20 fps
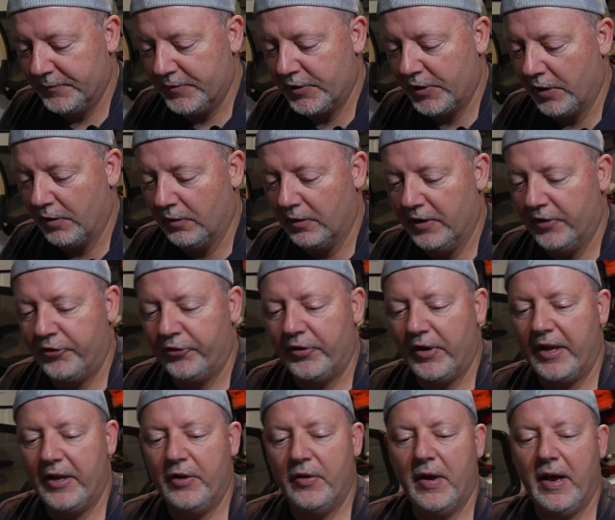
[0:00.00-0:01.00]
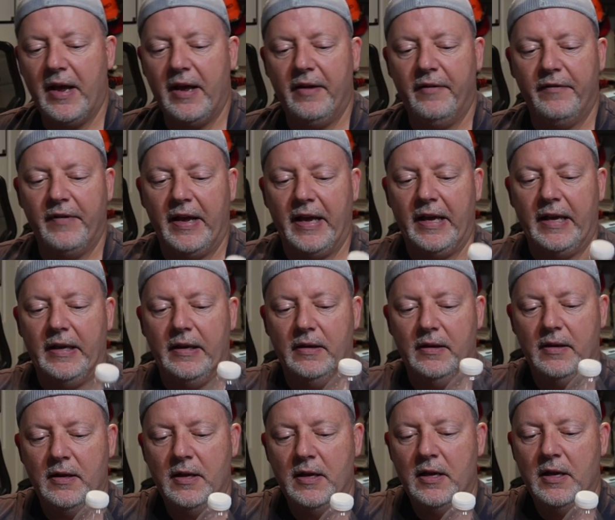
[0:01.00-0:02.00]
So let's say you have
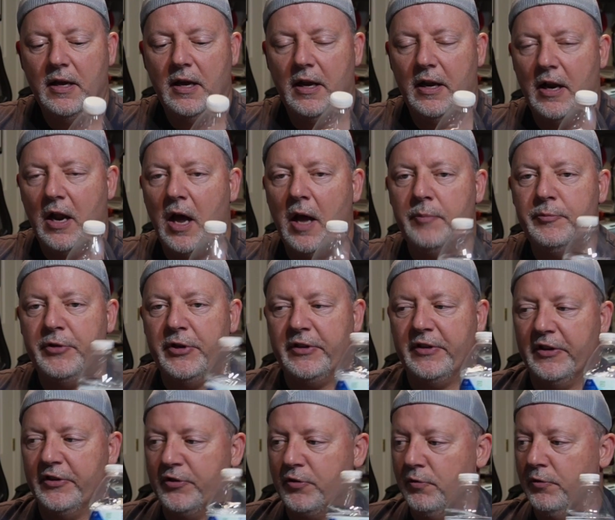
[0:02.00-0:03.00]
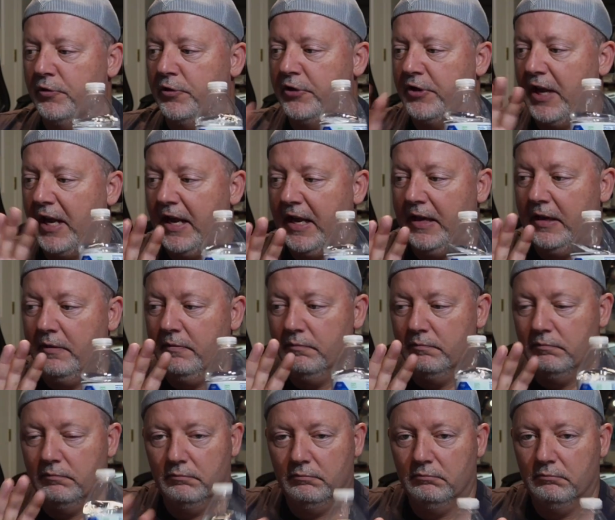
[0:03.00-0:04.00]
an object that's going to stay